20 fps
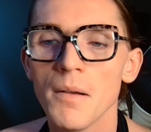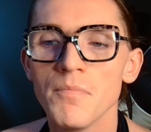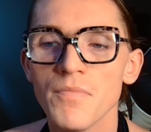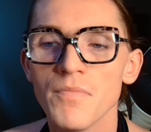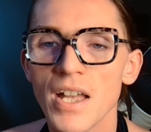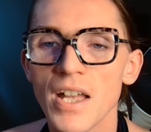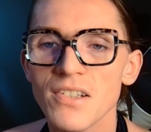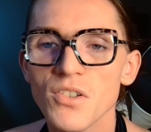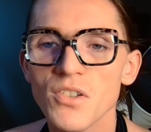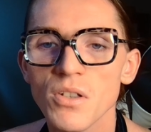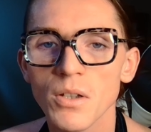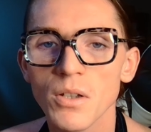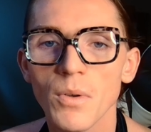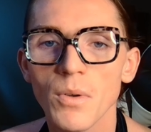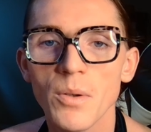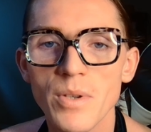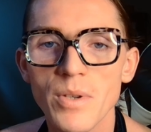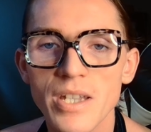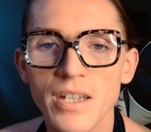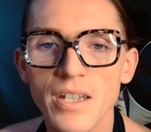that's the only
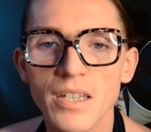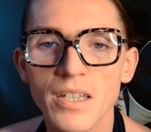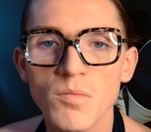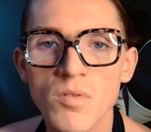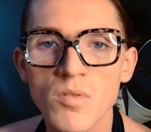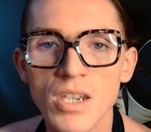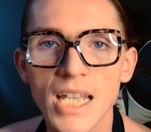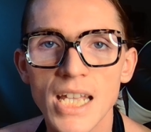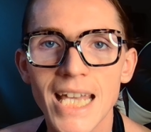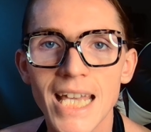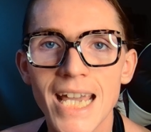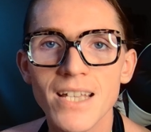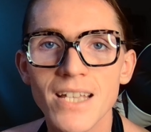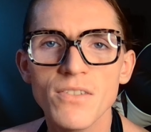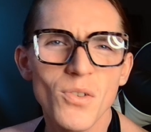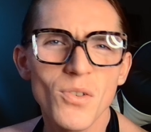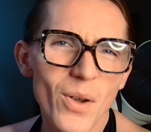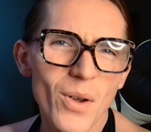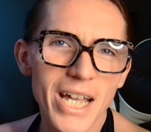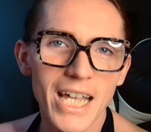way we can communicate.
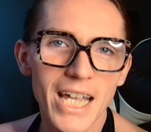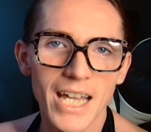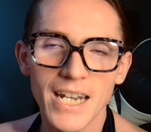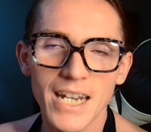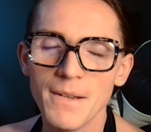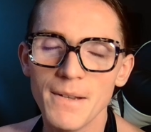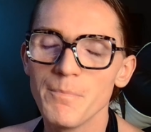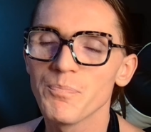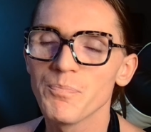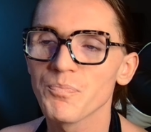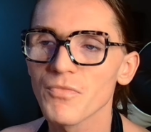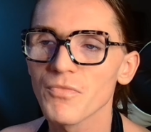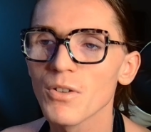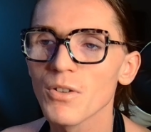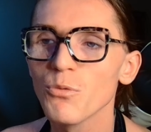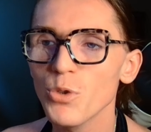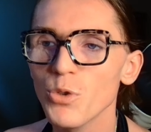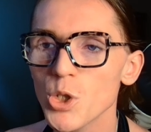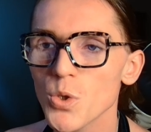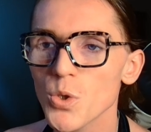So I get it,
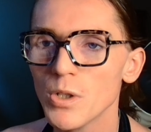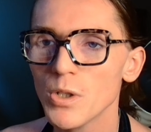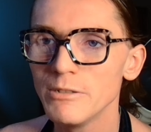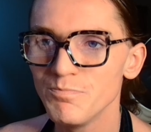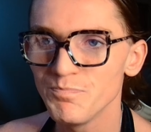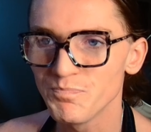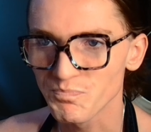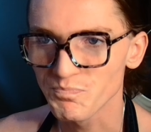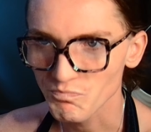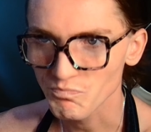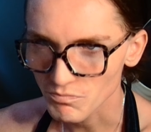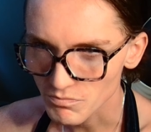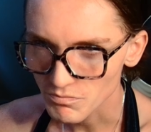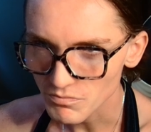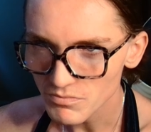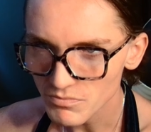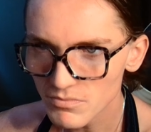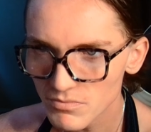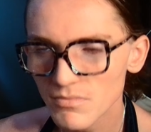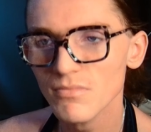for sure.
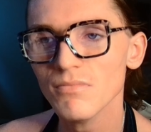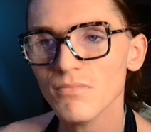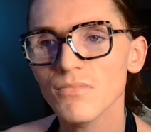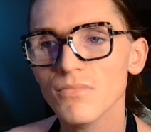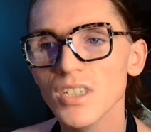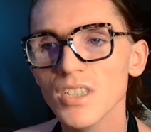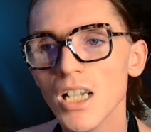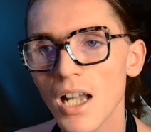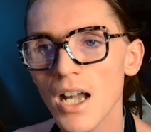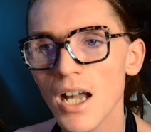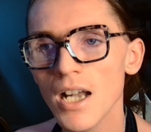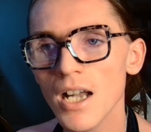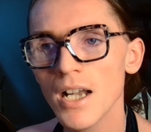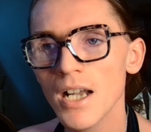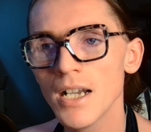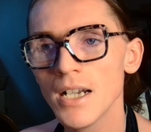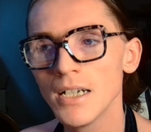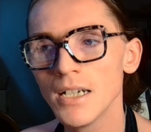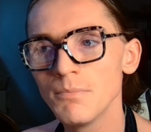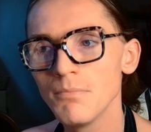
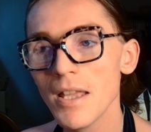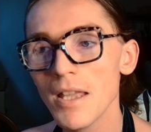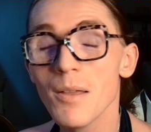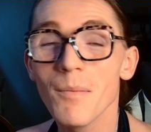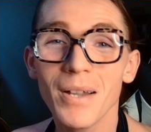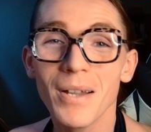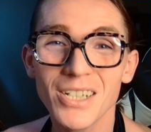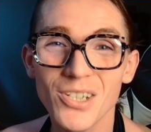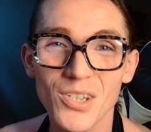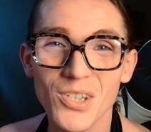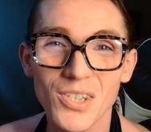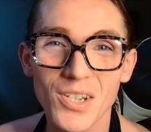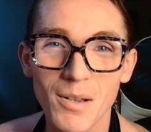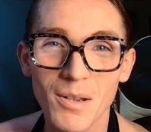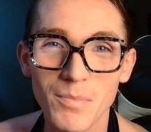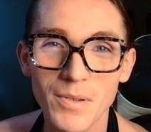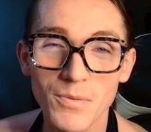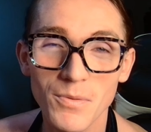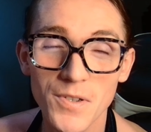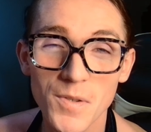It might just
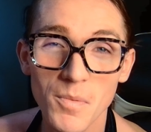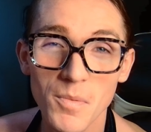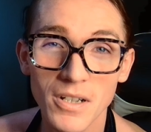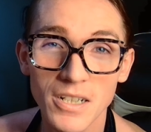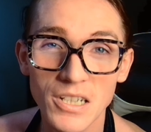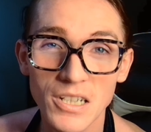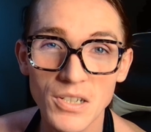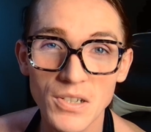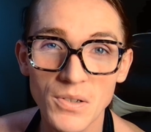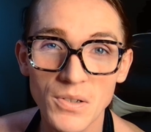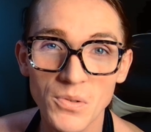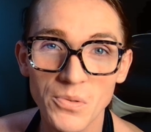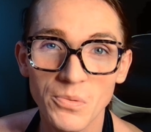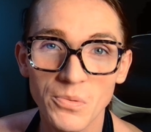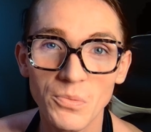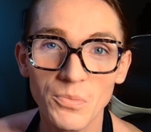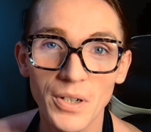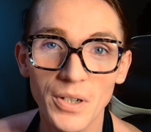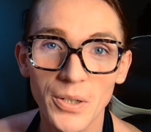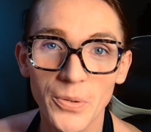not be responded to
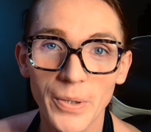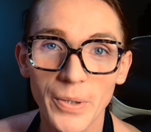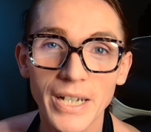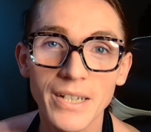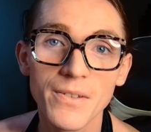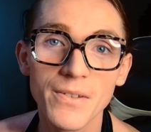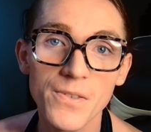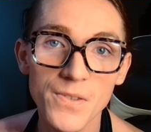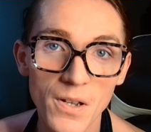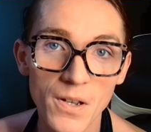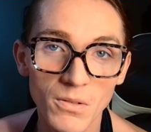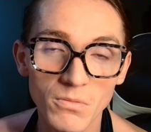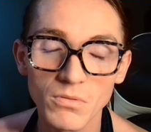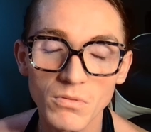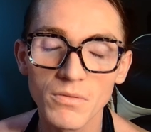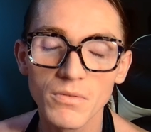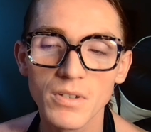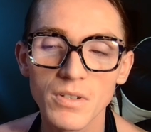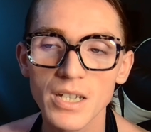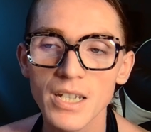right away, so
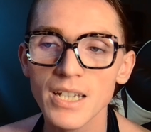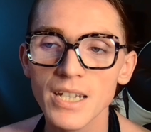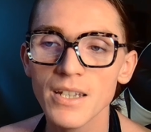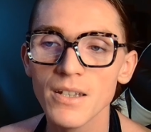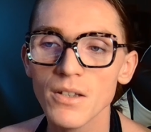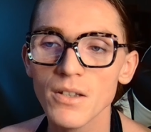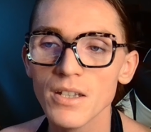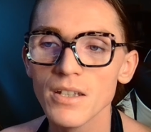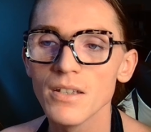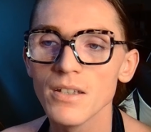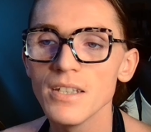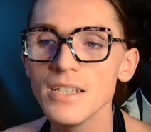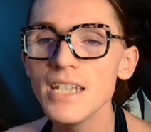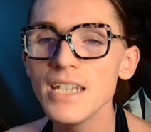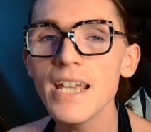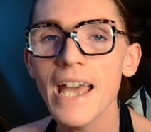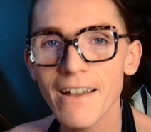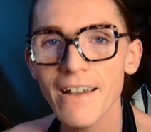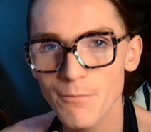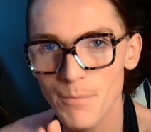
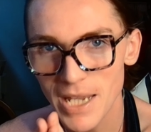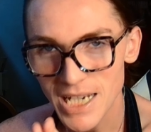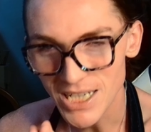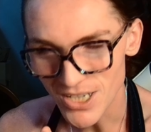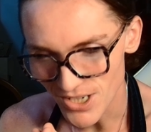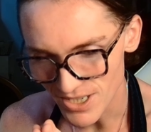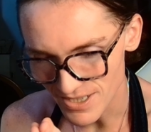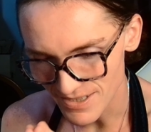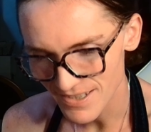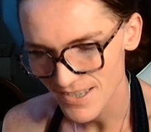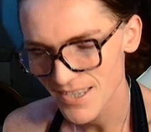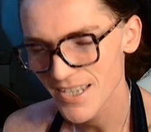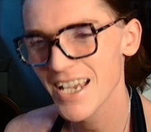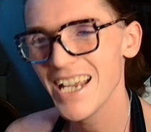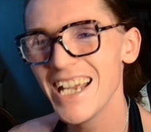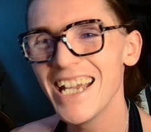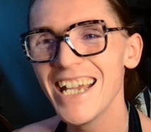you have patience.